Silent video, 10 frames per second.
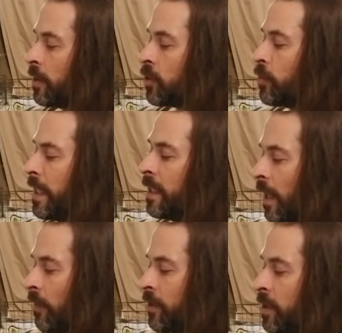screen and
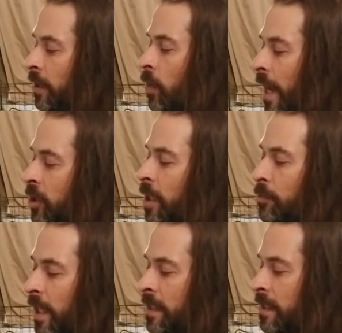television, location
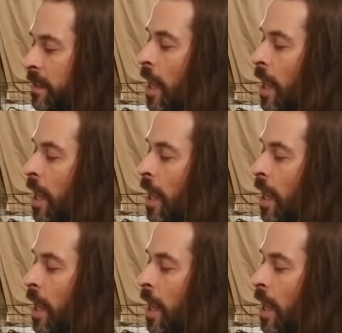and places,